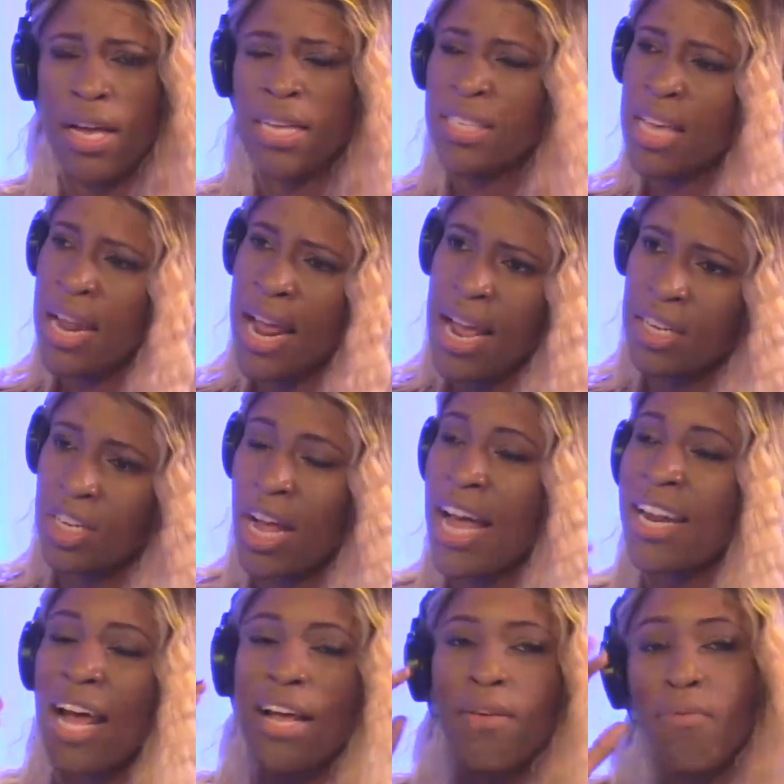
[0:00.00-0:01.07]
He said Angela.
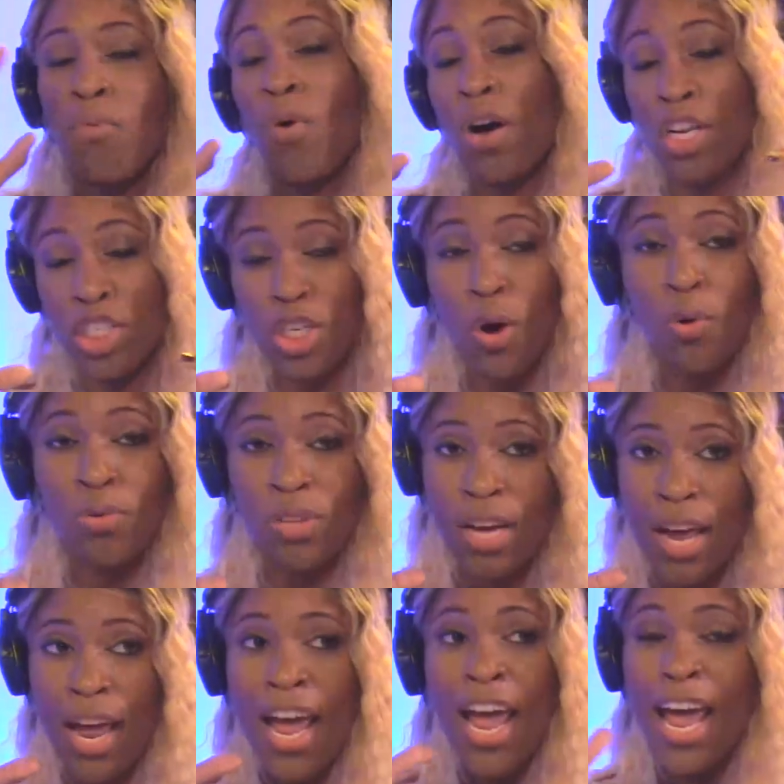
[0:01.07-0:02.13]
And that showed, a
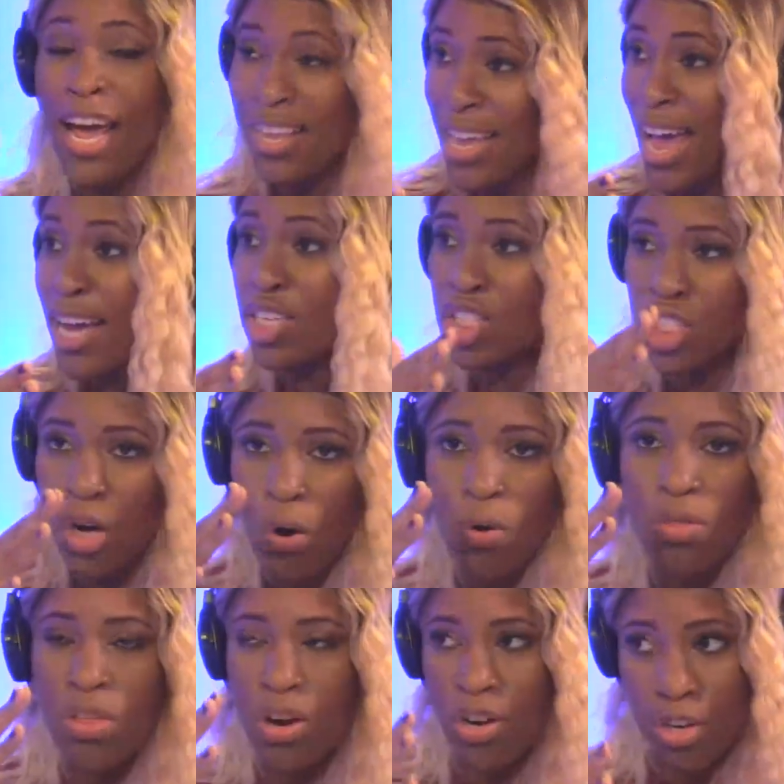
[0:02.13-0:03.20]
great thought. Yeah, it
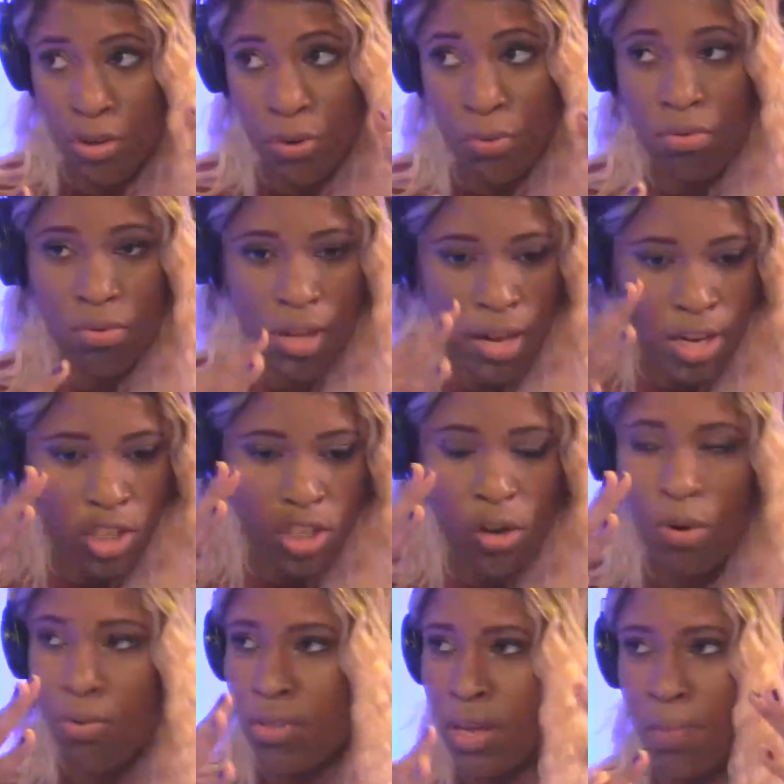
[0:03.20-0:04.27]
showed their it
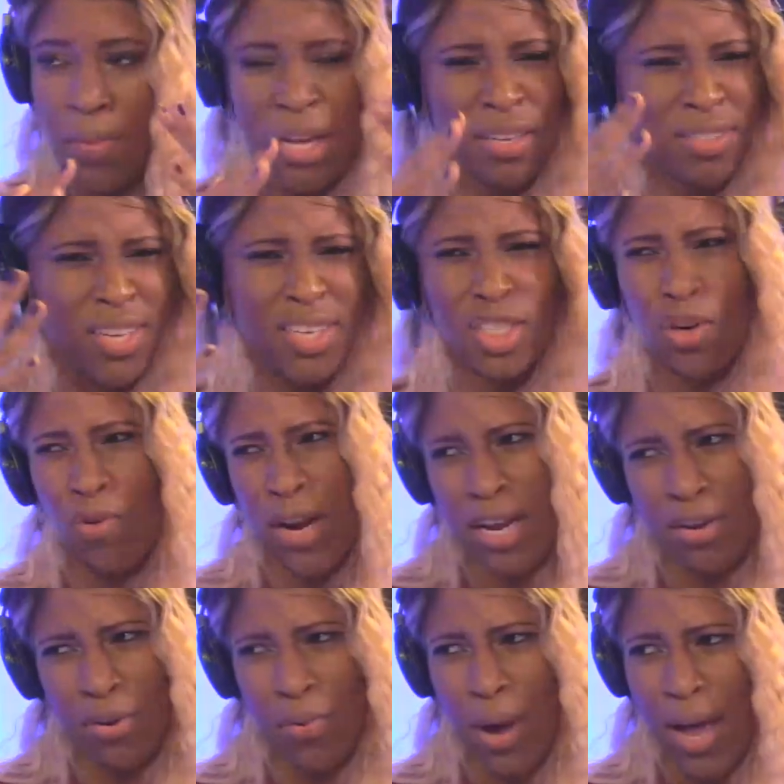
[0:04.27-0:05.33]
showed them being such a
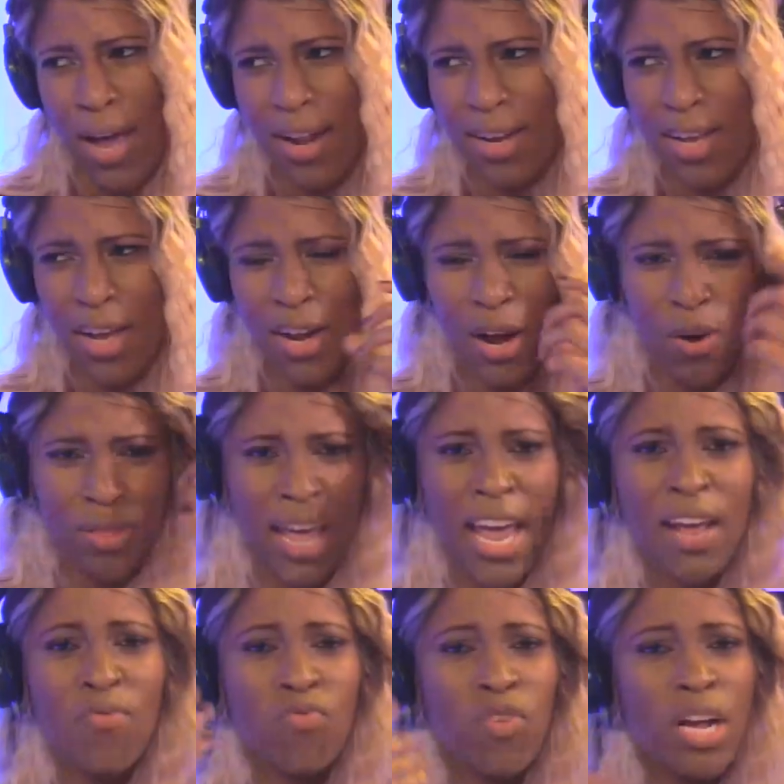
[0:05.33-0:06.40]
great duet. They are,
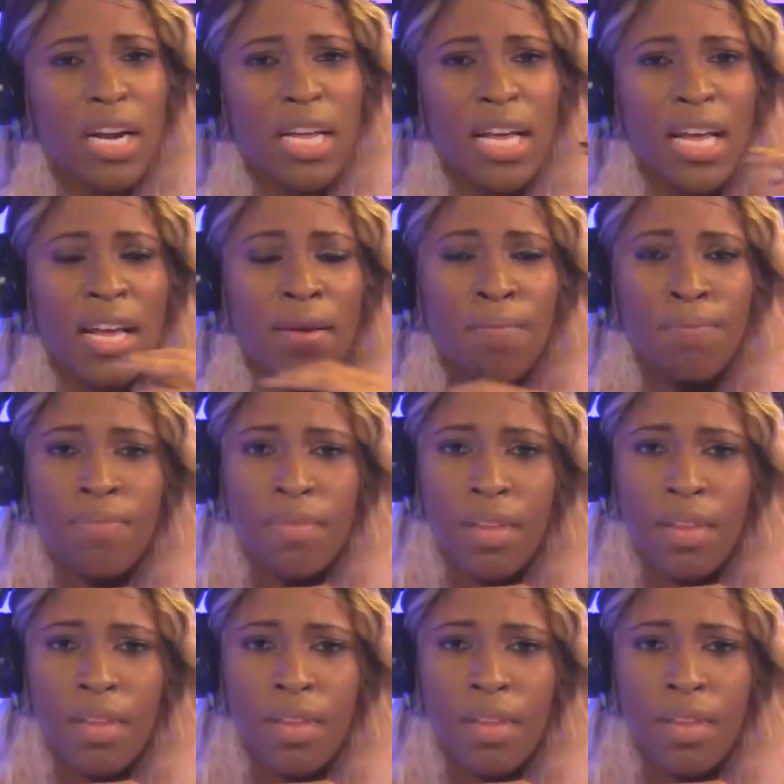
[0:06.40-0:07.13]
though. They really...